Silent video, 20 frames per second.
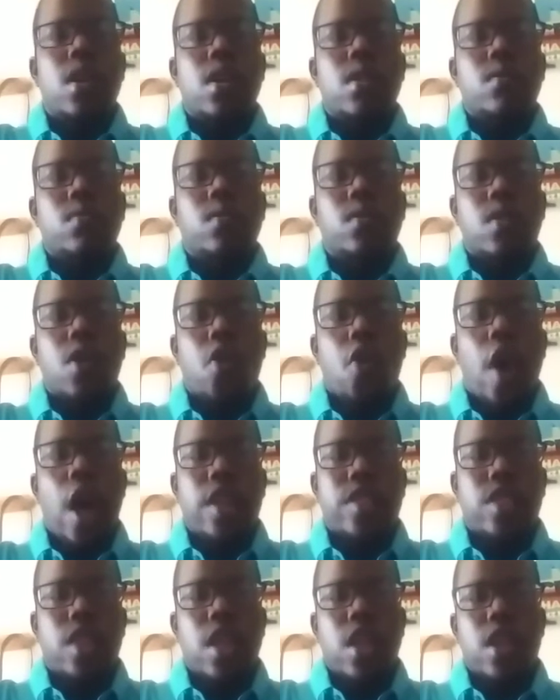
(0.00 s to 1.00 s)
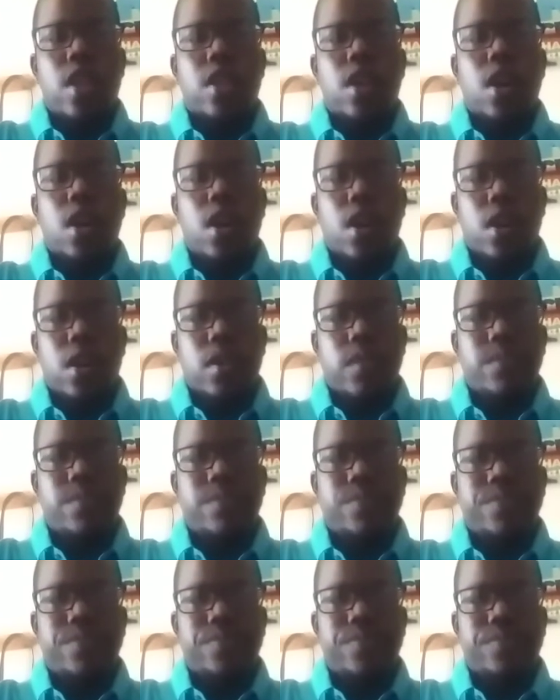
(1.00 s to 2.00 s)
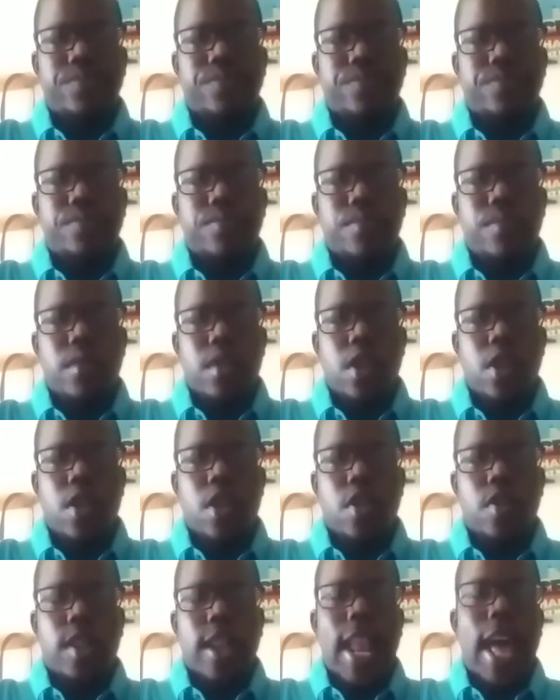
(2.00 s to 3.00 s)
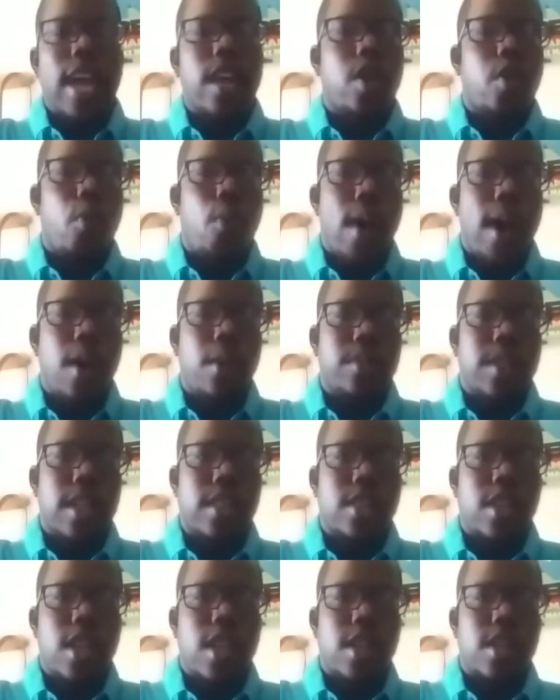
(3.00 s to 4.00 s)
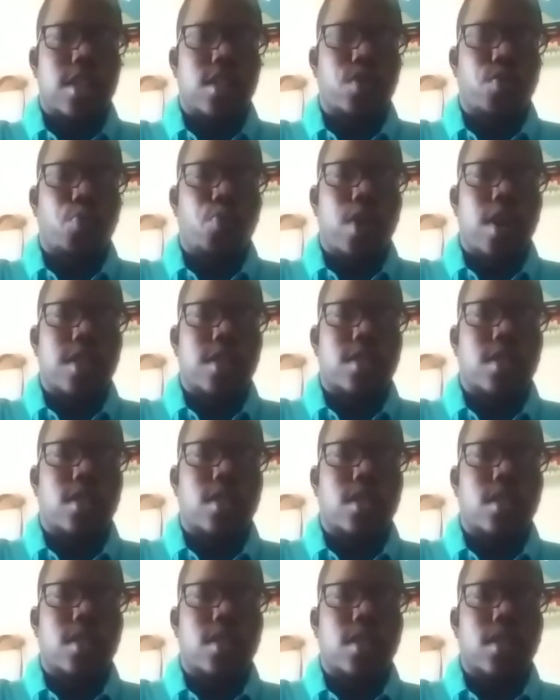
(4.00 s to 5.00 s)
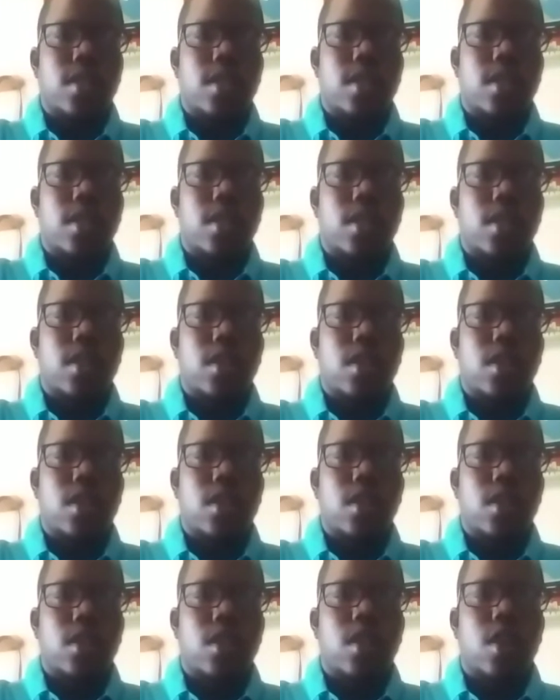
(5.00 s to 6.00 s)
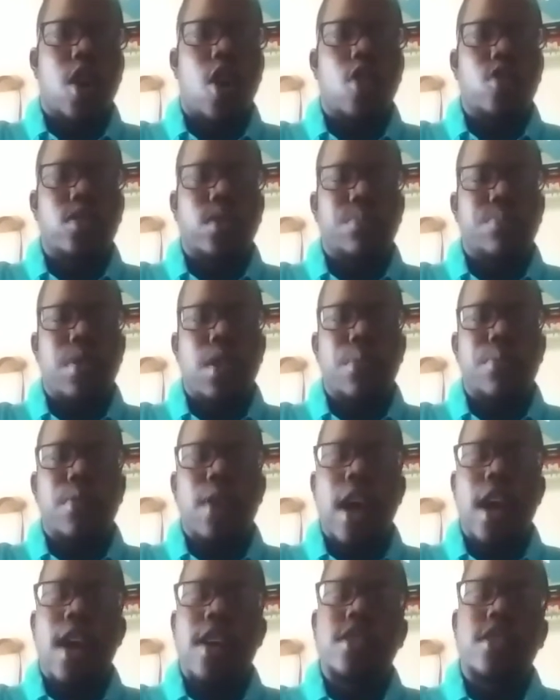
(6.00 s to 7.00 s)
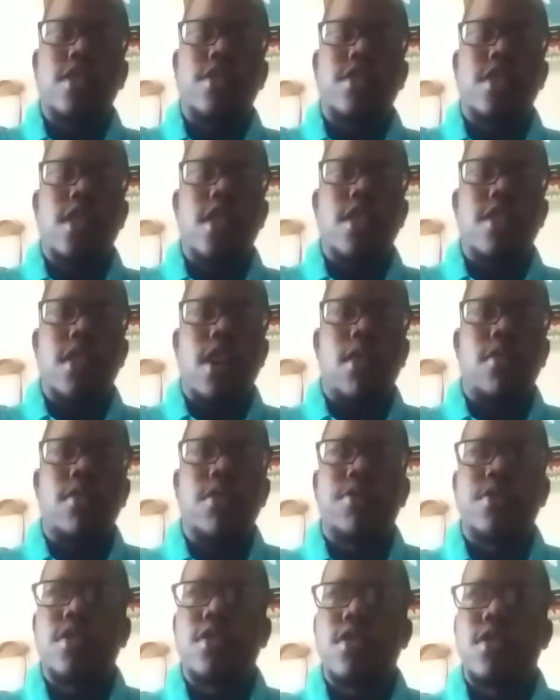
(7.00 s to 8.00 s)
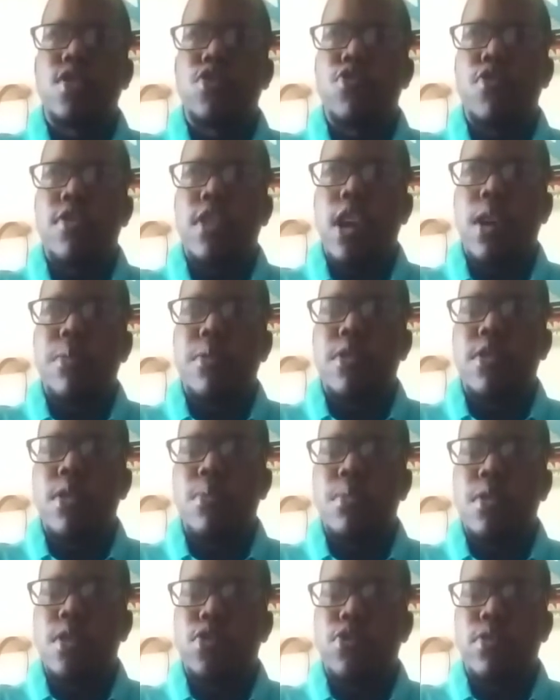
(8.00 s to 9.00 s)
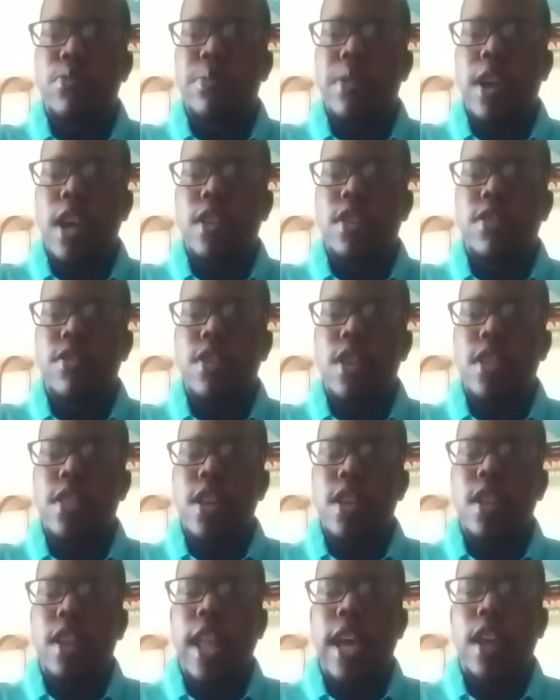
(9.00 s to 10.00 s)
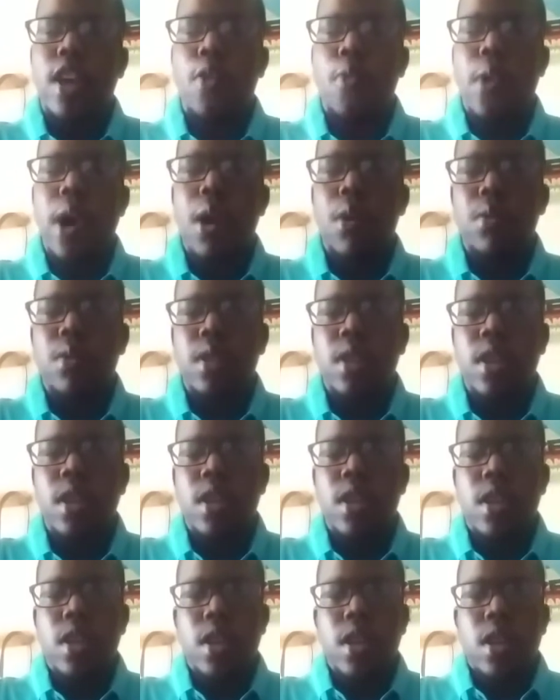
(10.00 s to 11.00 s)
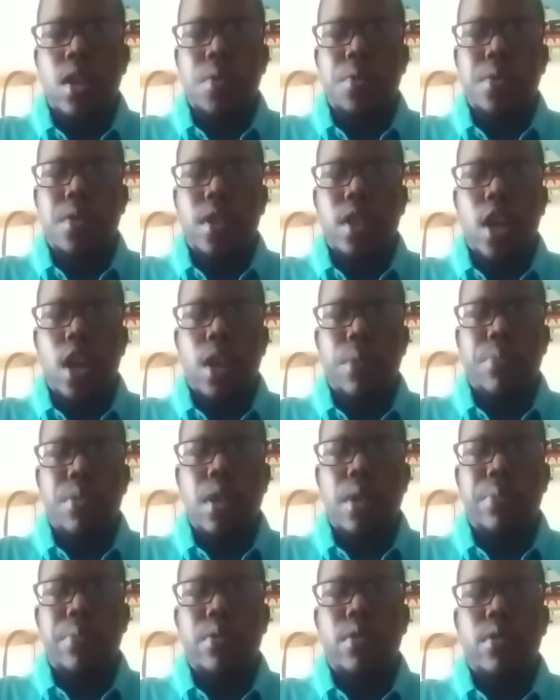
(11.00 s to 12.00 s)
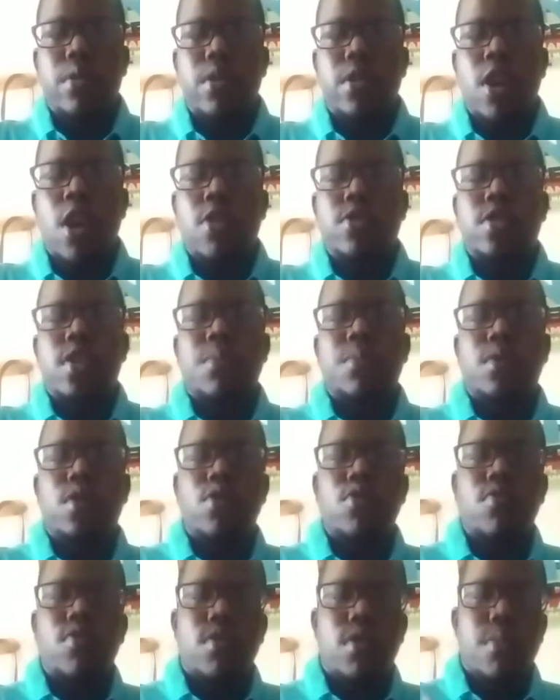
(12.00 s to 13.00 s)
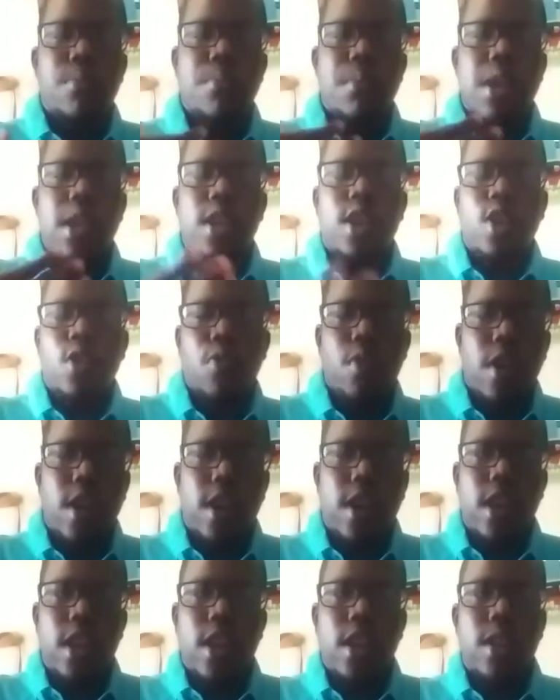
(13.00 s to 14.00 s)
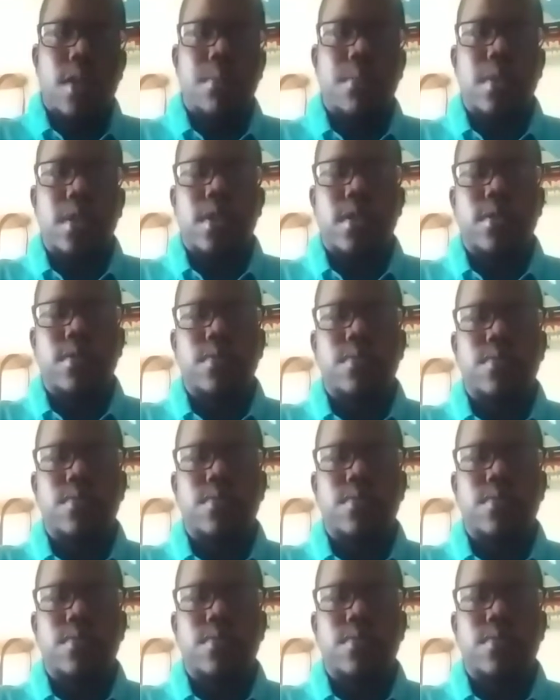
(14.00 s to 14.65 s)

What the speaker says: So I think, the lack of wealth, I think, is what's causing people. I don't know if this is true or not, but it could be true, but I actually think that the lack of wealth with a lot of people cause them to commit crime and